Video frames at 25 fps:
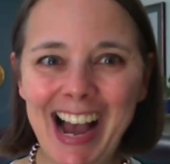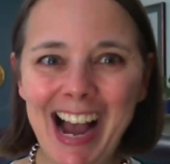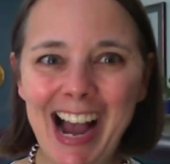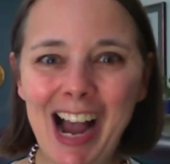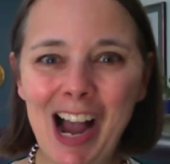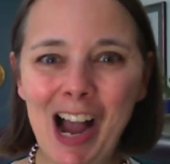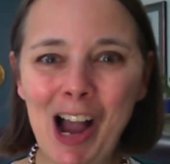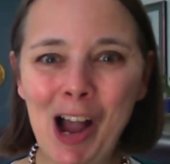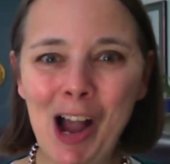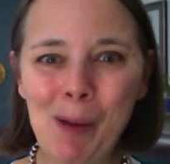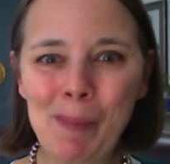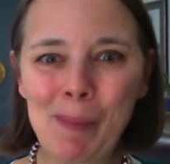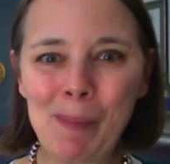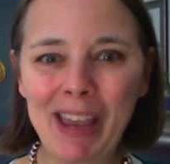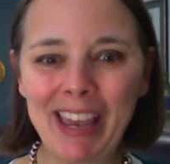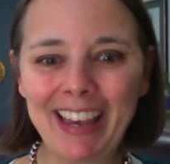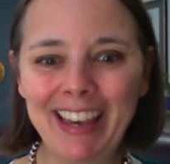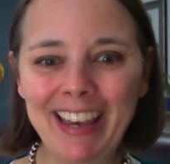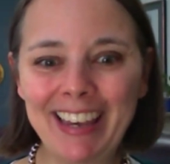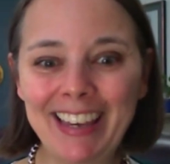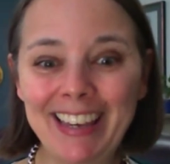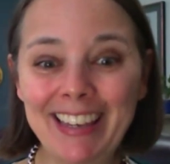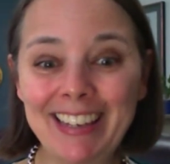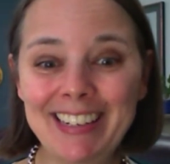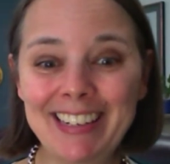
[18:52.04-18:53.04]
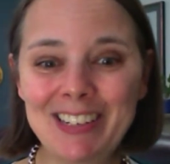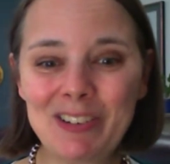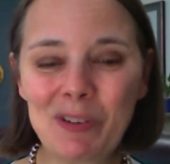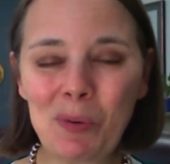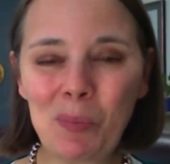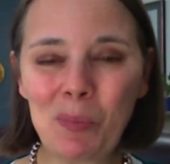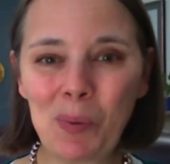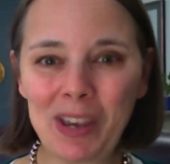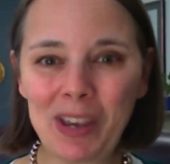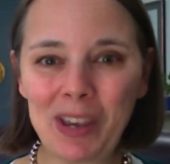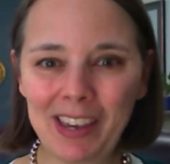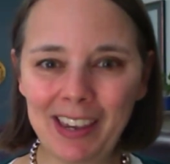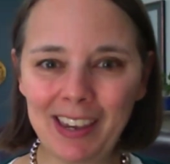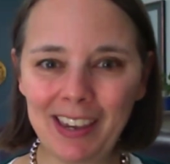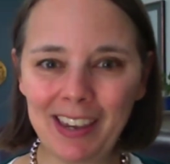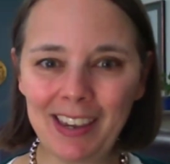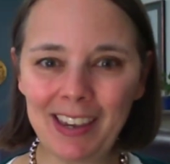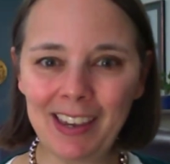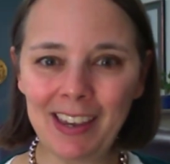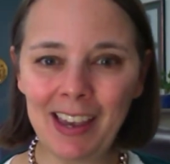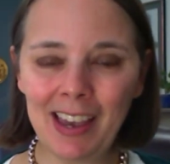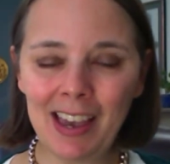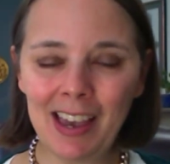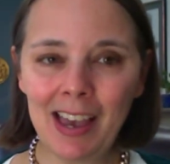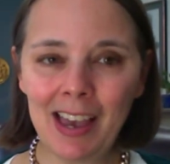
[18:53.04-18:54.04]
and
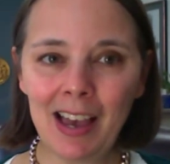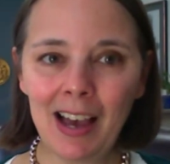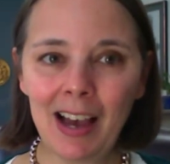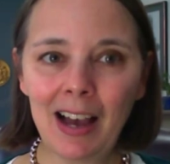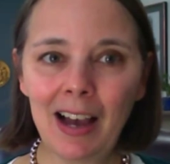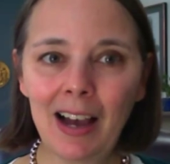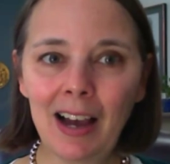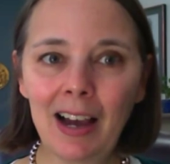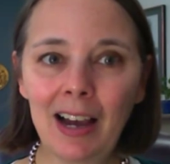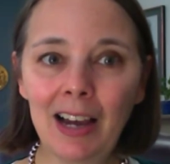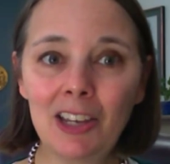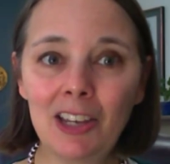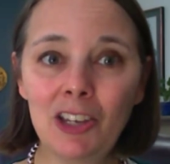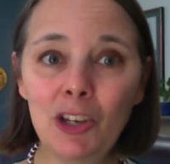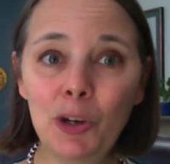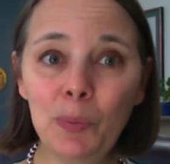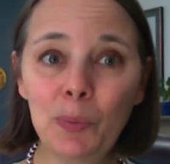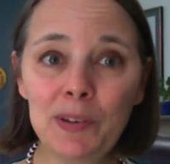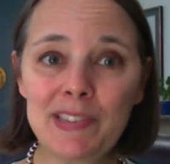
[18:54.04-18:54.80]
you